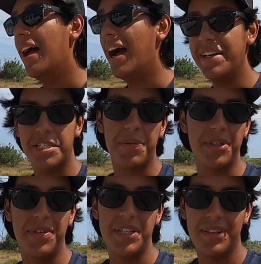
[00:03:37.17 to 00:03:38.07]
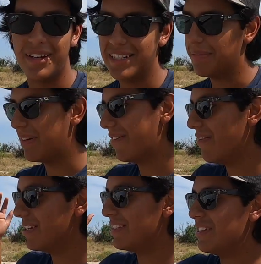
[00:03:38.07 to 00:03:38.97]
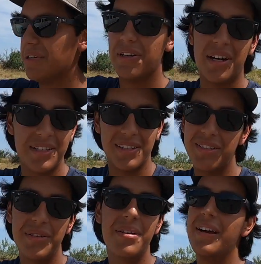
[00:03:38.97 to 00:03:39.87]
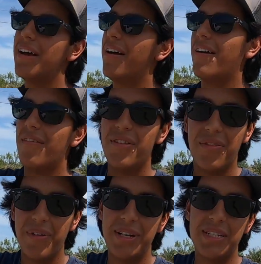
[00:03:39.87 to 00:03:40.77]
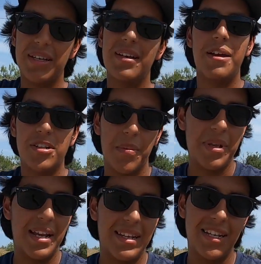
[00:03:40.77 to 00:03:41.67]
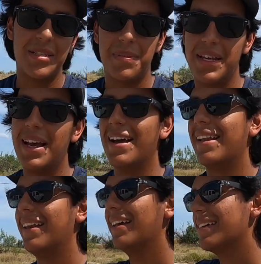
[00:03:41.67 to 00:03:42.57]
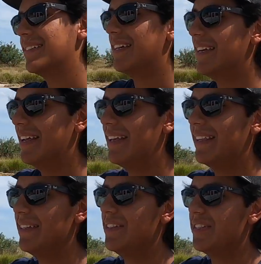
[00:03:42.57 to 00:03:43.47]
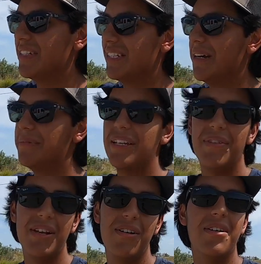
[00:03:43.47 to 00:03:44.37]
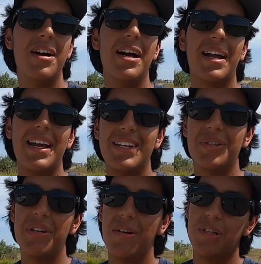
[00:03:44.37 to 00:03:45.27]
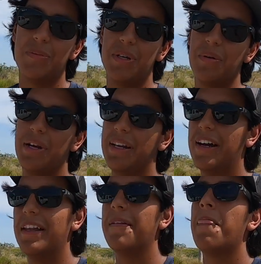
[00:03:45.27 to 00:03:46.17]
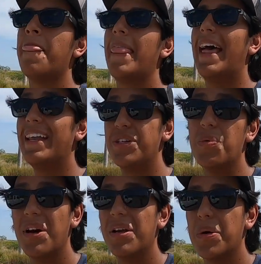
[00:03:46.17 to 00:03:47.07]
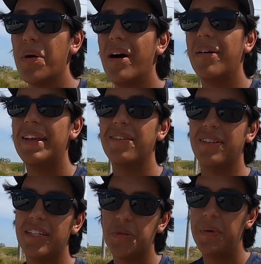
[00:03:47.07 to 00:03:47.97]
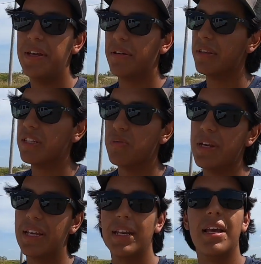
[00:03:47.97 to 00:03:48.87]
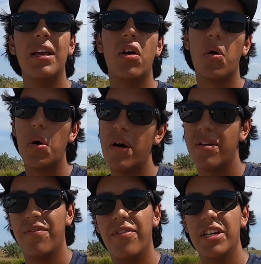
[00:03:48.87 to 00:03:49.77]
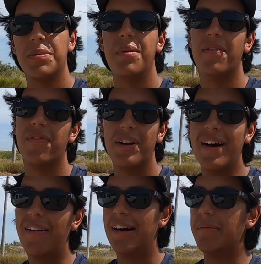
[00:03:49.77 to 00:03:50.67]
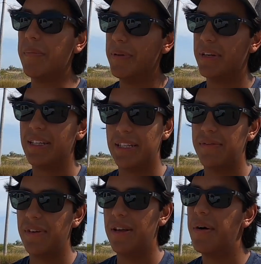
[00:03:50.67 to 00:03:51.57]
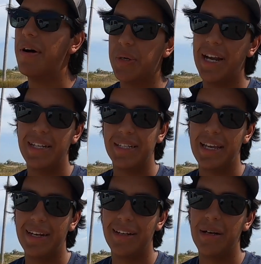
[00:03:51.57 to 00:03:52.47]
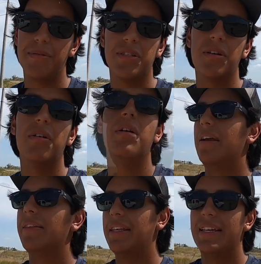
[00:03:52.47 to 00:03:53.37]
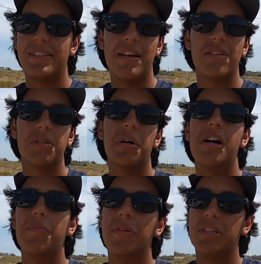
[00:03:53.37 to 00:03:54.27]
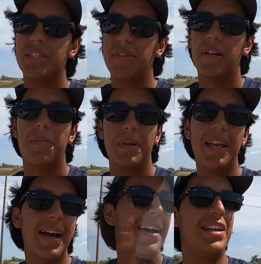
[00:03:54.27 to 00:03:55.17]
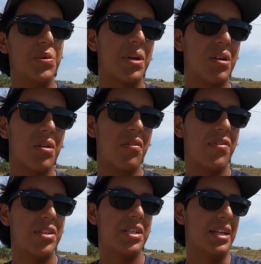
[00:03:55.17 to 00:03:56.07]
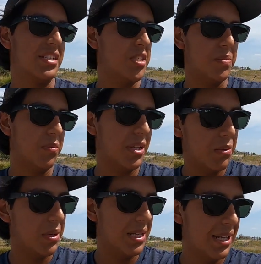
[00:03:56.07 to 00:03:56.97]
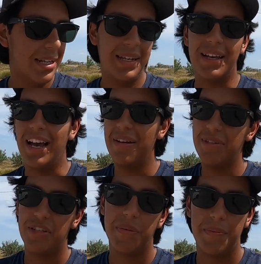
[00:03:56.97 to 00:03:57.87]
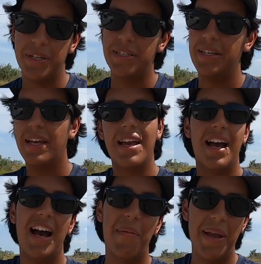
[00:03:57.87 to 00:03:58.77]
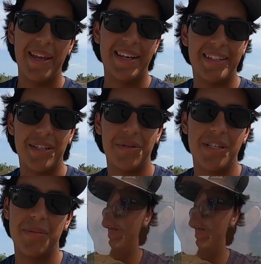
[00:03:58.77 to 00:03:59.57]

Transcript: I just post fishing content, but if you want to see truck content too, feel free to drop any ideas. But yeah, like I said, this is just an update video kind of showing y'all what's been going on. I do want to go out either this week or this weekend, go out and fish, but for now I'm uploading this video, trying to get it up. So here in the next day or so I'll upload this video. But yeah, I do want to go out fishing. It's just been really windy lately. I've been super busy. I'm making excuses.